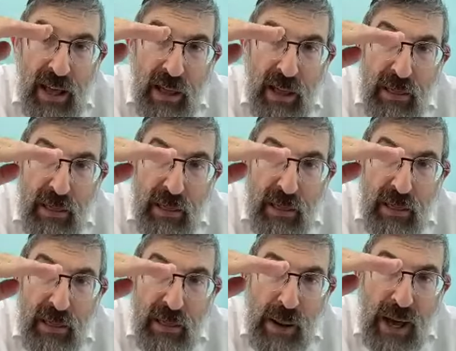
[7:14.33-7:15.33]
the
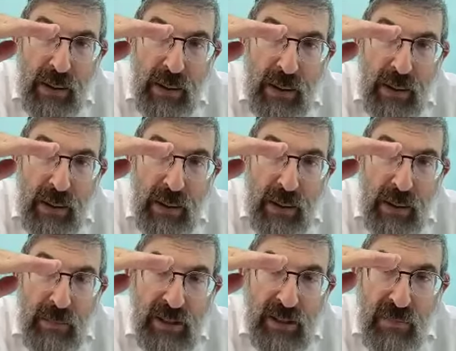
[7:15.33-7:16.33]
bottom
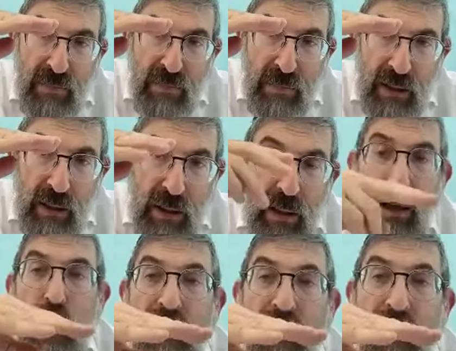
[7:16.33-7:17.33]
is of metal.
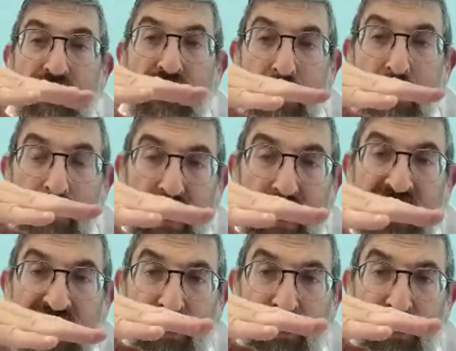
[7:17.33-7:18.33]
You have
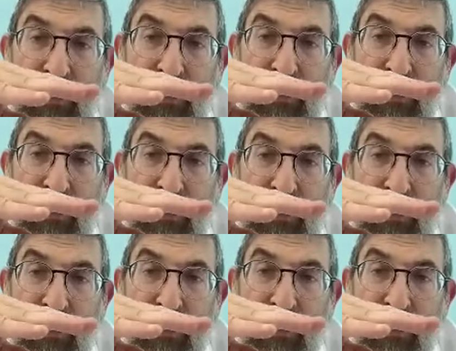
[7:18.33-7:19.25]
the middle sieve